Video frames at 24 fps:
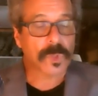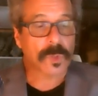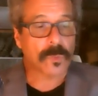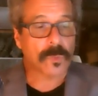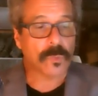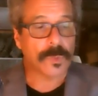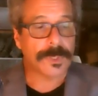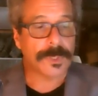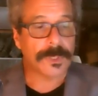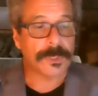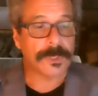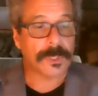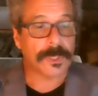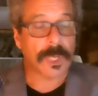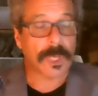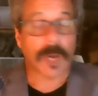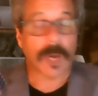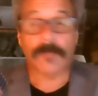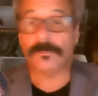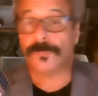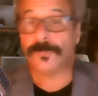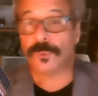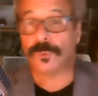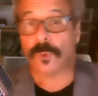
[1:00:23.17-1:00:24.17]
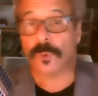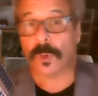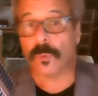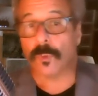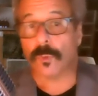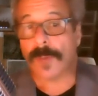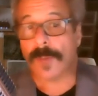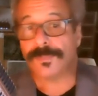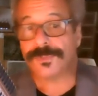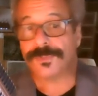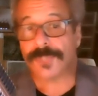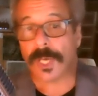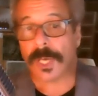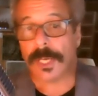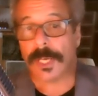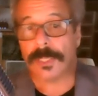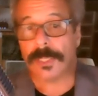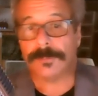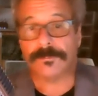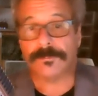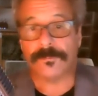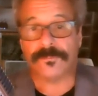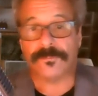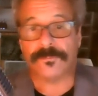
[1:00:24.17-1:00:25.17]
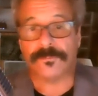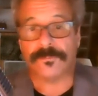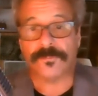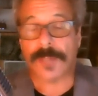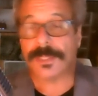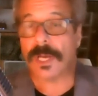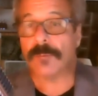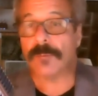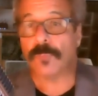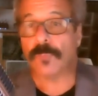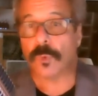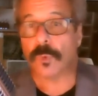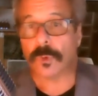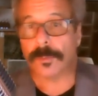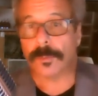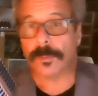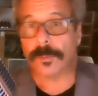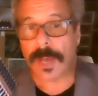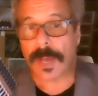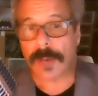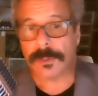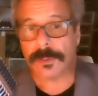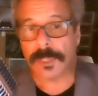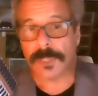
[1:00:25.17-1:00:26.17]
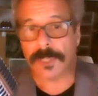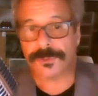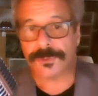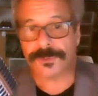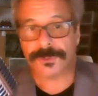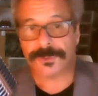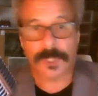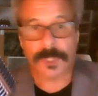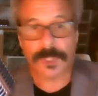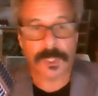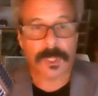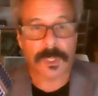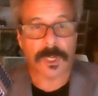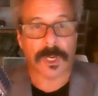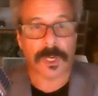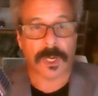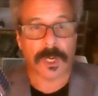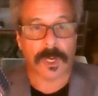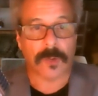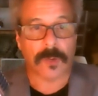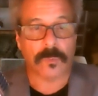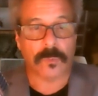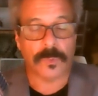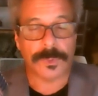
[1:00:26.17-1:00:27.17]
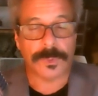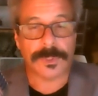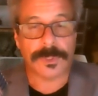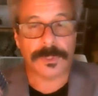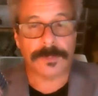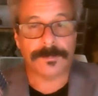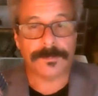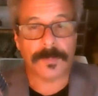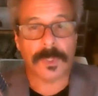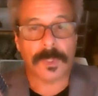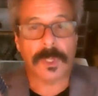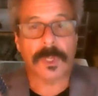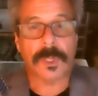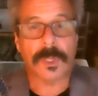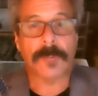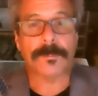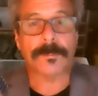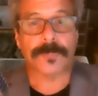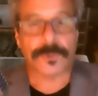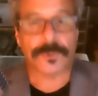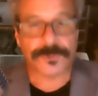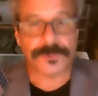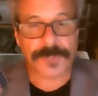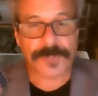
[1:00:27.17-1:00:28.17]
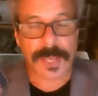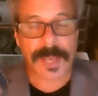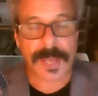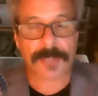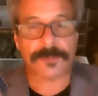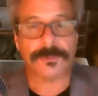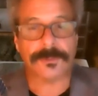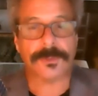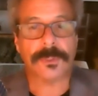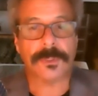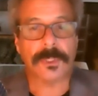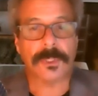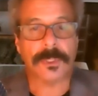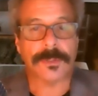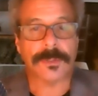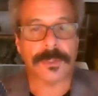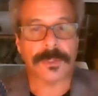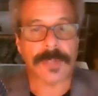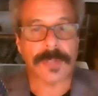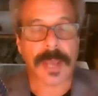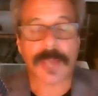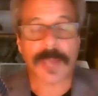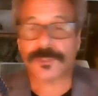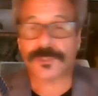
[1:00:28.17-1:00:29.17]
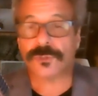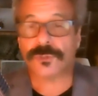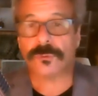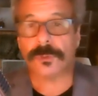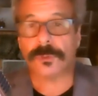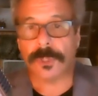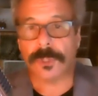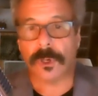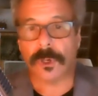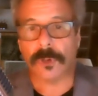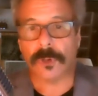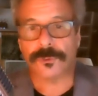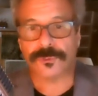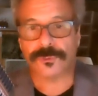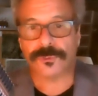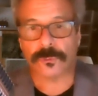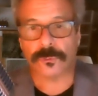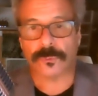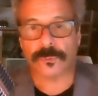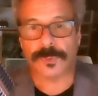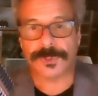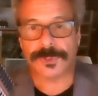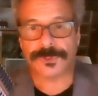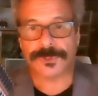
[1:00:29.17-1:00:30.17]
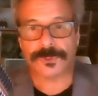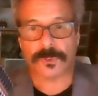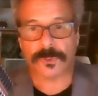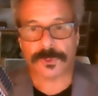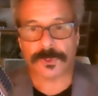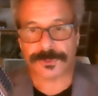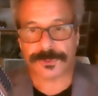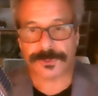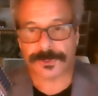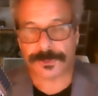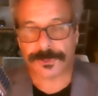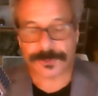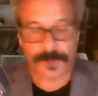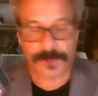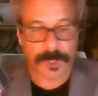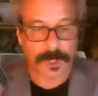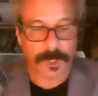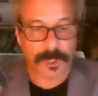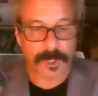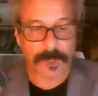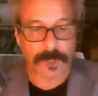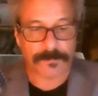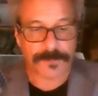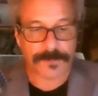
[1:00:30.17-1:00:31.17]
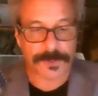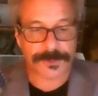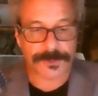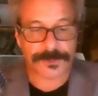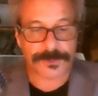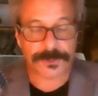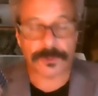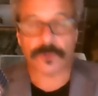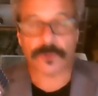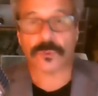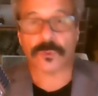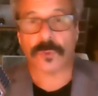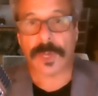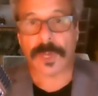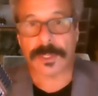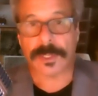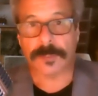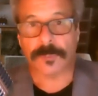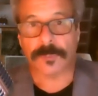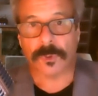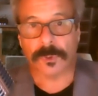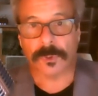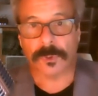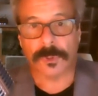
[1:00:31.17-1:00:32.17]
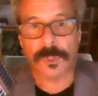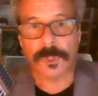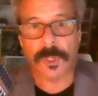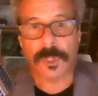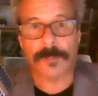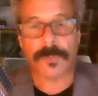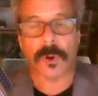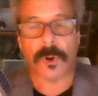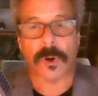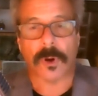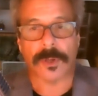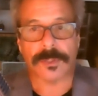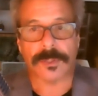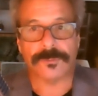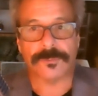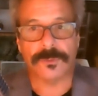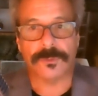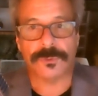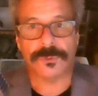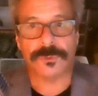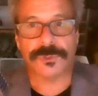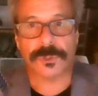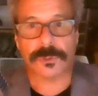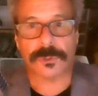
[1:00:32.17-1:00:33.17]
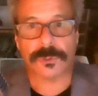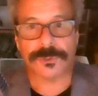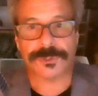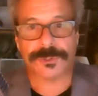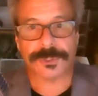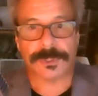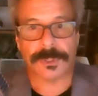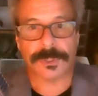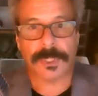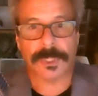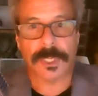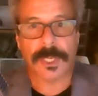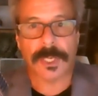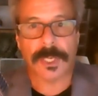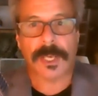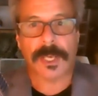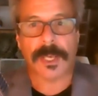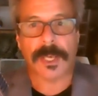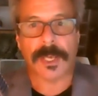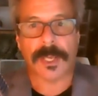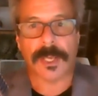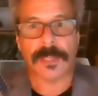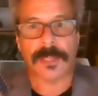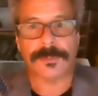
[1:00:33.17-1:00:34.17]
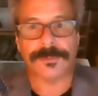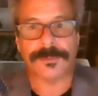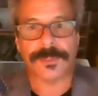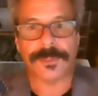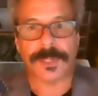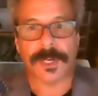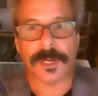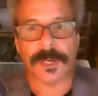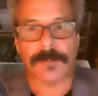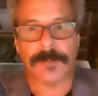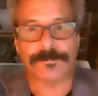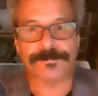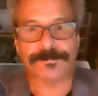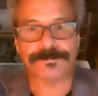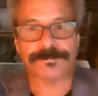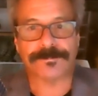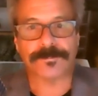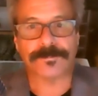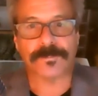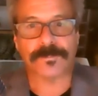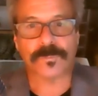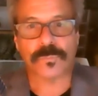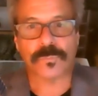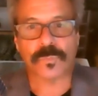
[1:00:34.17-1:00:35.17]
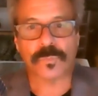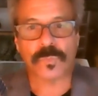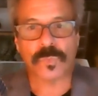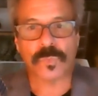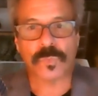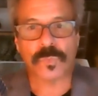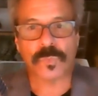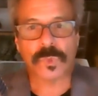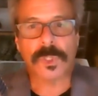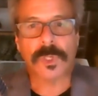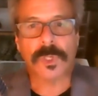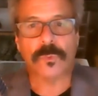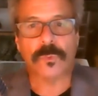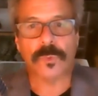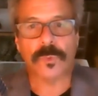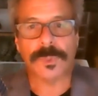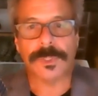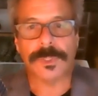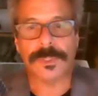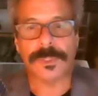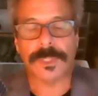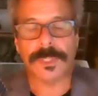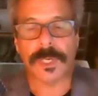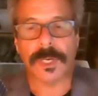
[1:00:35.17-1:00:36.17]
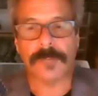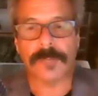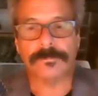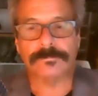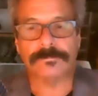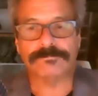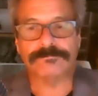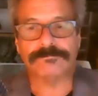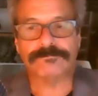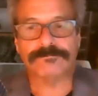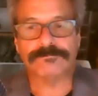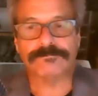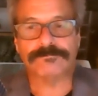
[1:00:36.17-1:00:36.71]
we come to our website, find out more about us. Uh, we protect the natural and cultural resources of this incredible part of New Jersey. And um, we'd, um,